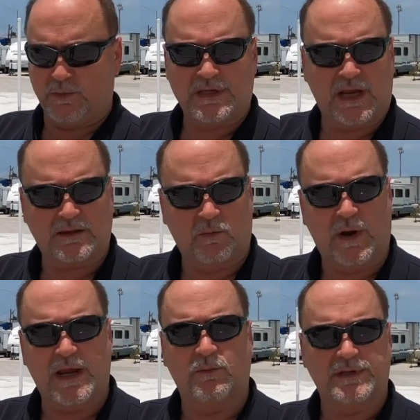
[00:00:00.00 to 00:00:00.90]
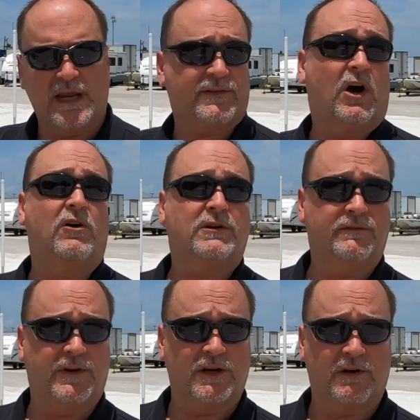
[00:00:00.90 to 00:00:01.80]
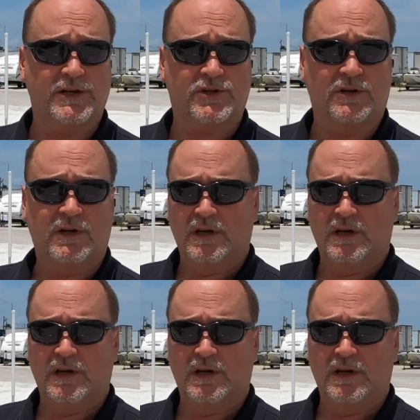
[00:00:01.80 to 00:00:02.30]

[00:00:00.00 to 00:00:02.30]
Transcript: we take the weight, we take the hull configuration.